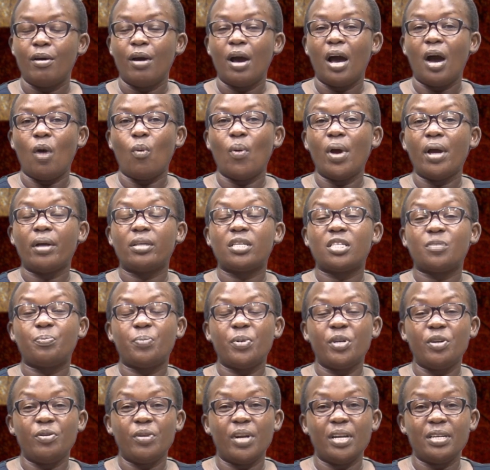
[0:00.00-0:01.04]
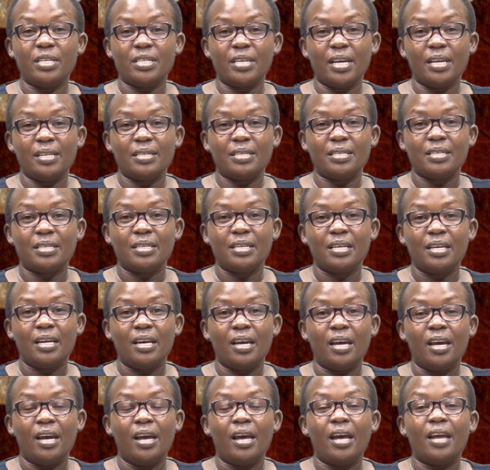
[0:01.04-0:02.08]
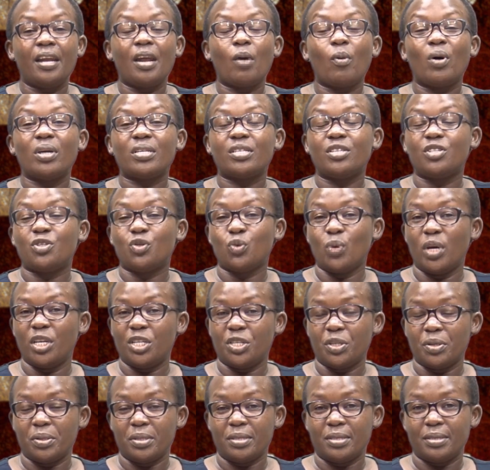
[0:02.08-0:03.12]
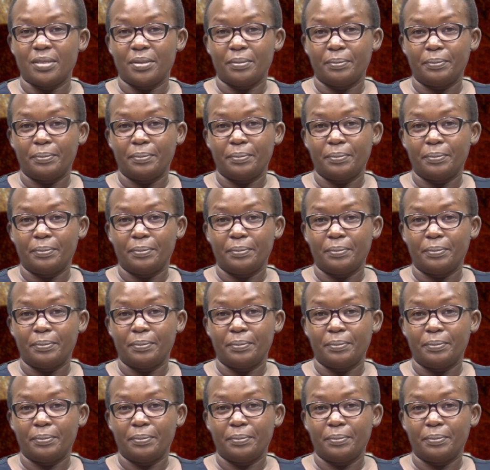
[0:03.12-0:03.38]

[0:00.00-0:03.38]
our experiences, and our situations.